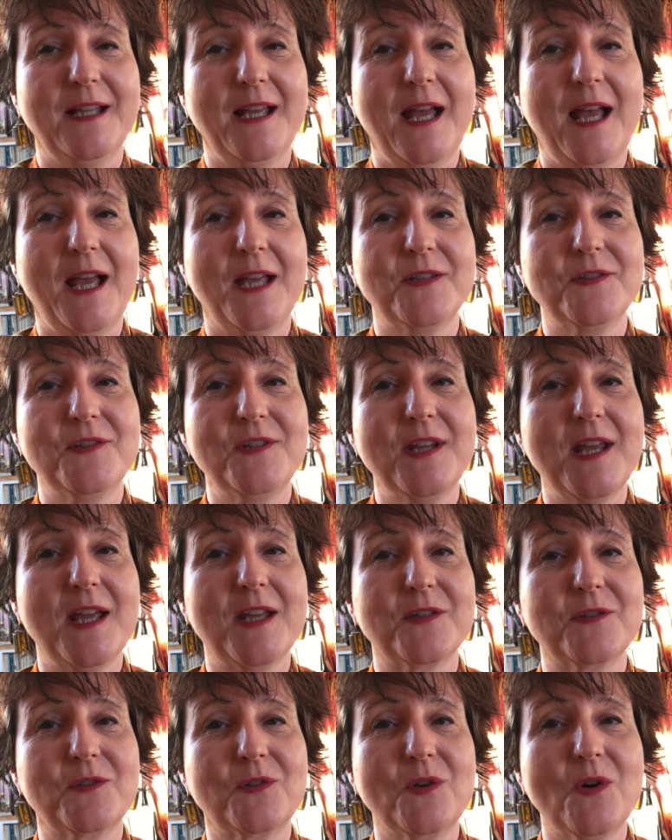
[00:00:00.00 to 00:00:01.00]
And
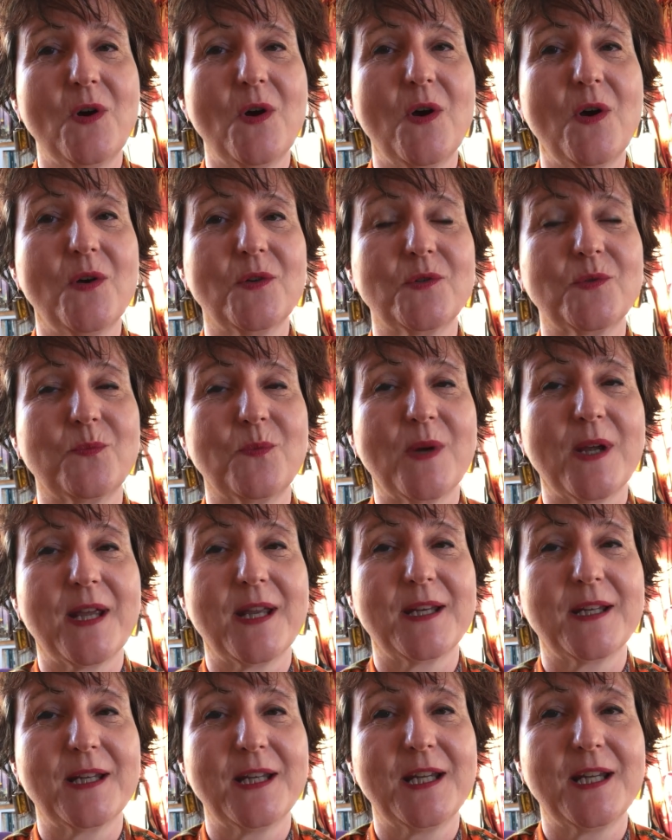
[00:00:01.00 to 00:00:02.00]
yet God,
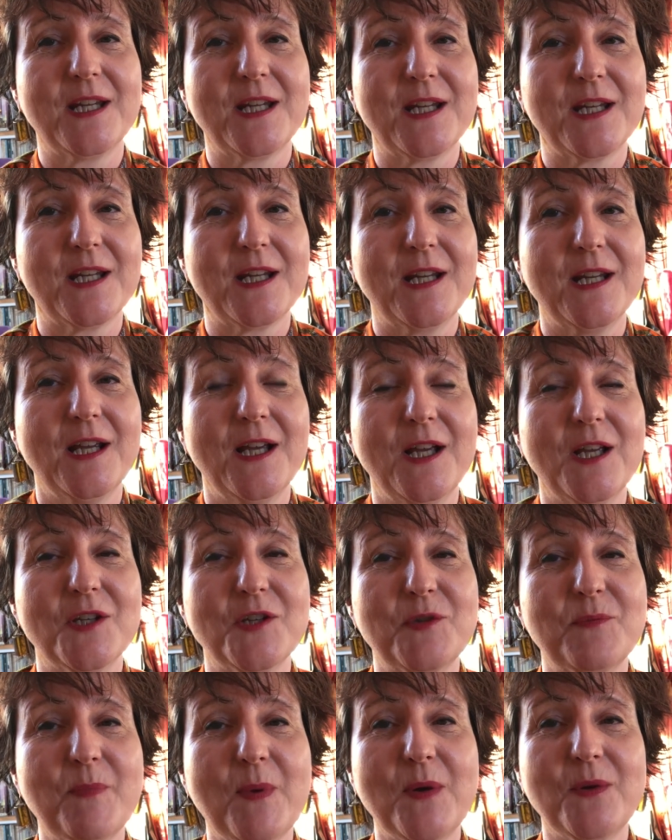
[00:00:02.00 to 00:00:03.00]
when he
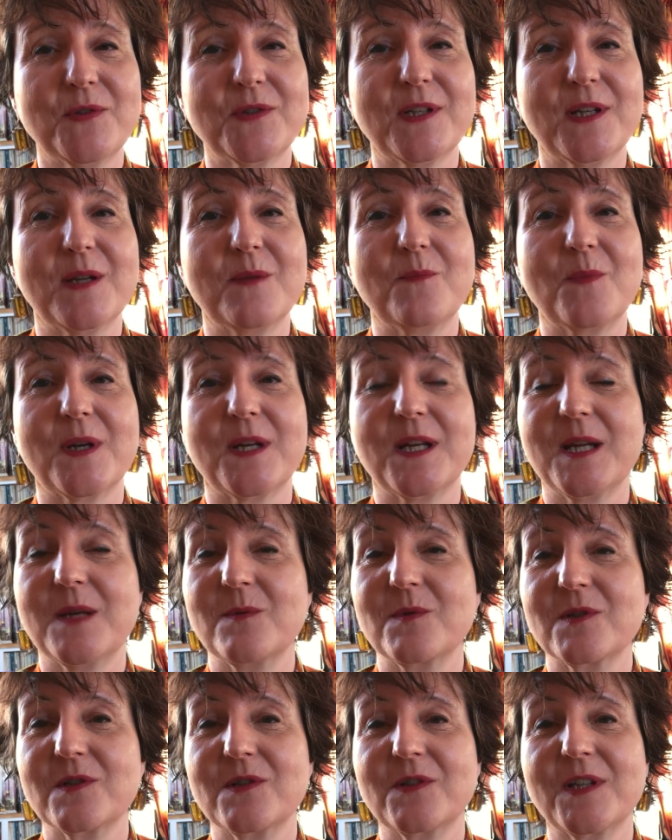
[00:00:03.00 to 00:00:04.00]
spoke to him when he
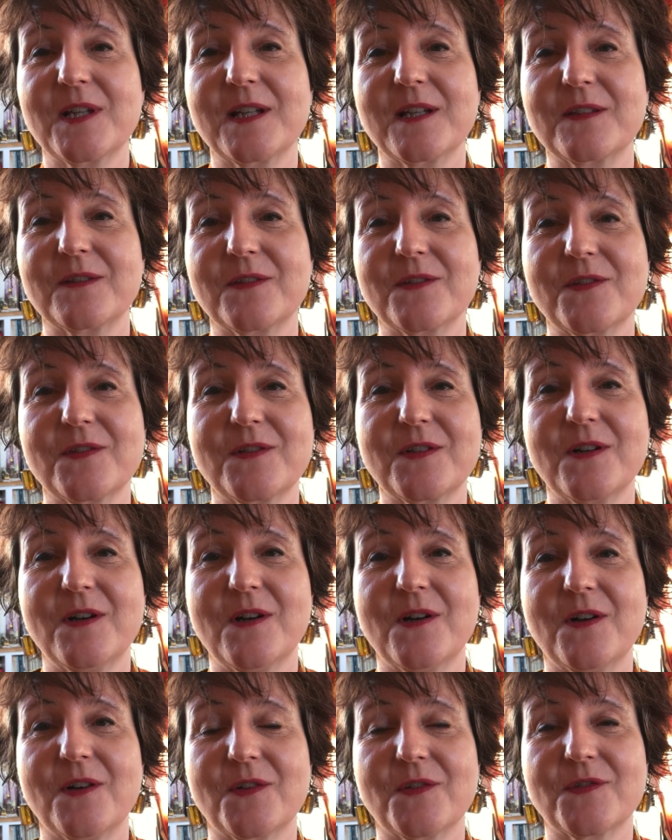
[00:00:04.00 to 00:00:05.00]
was looking at the
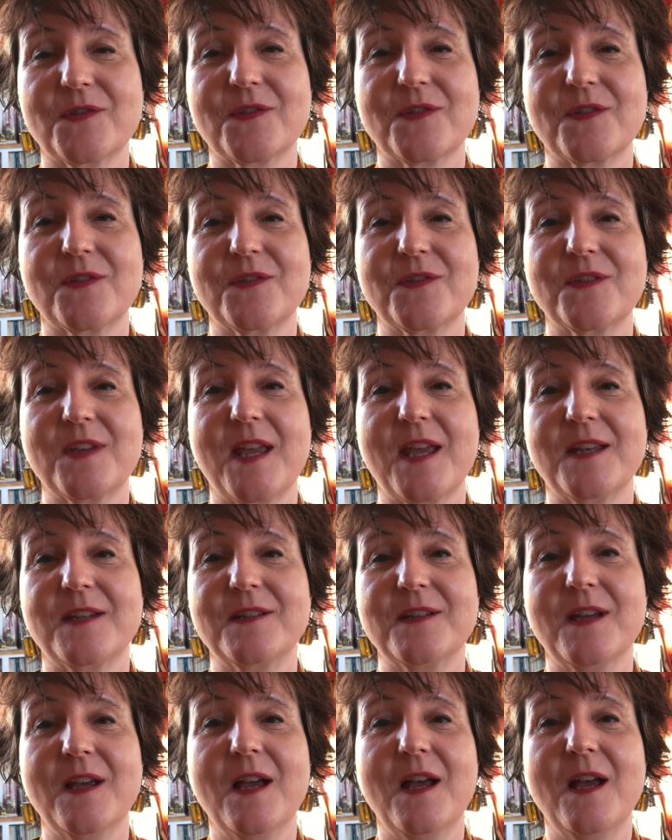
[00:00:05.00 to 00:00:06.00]
stars,
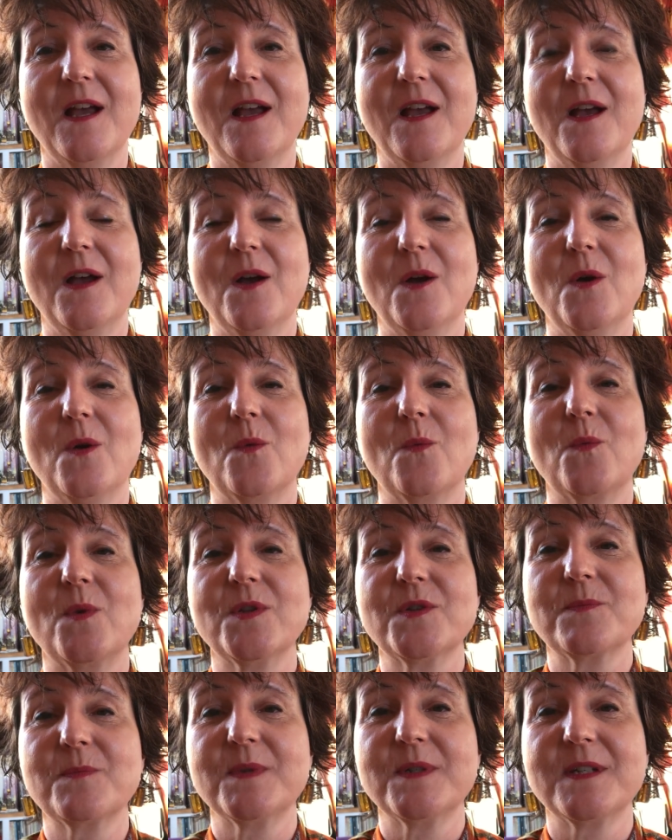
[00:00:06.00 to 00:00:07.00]
said,
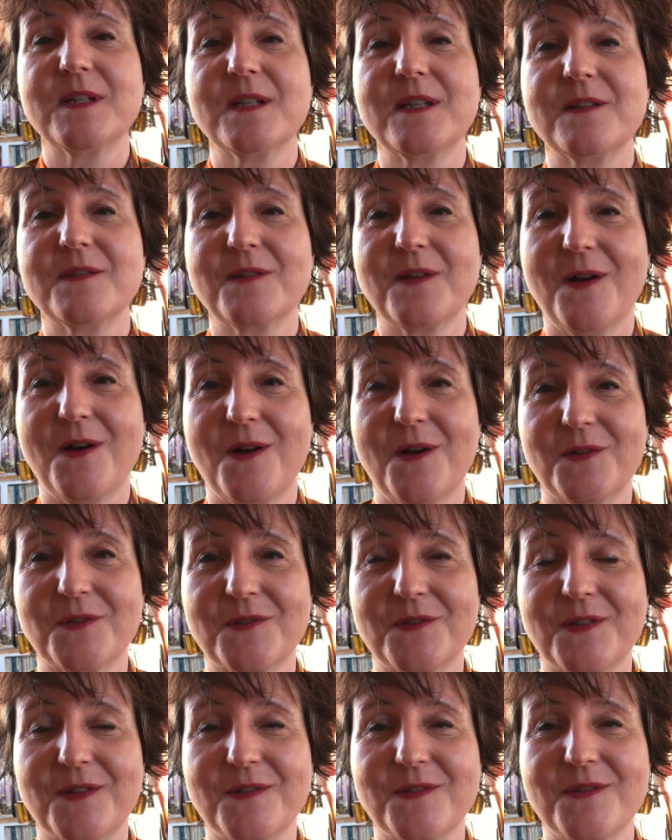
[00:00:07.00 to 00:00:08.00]
whispered in his
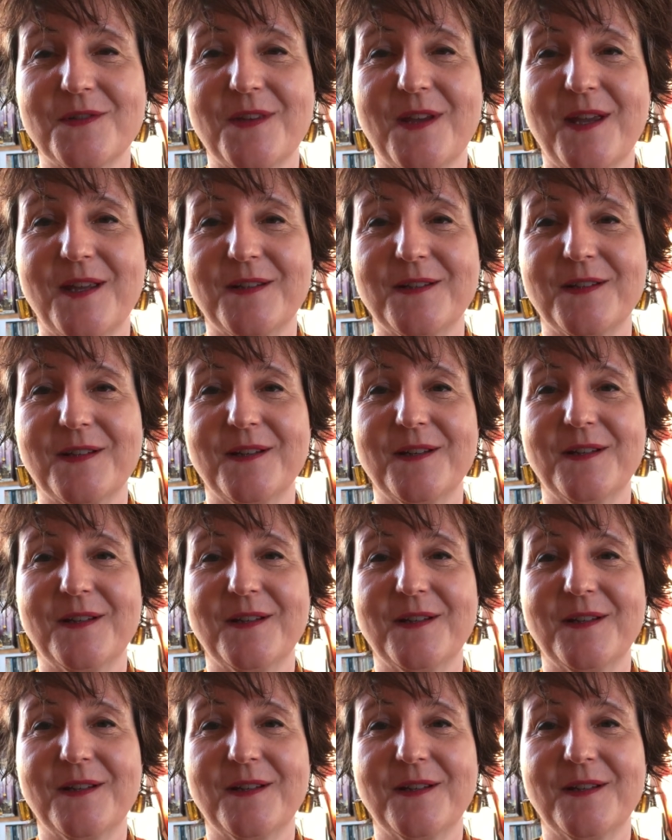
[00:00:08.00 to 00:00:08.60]
heart and said,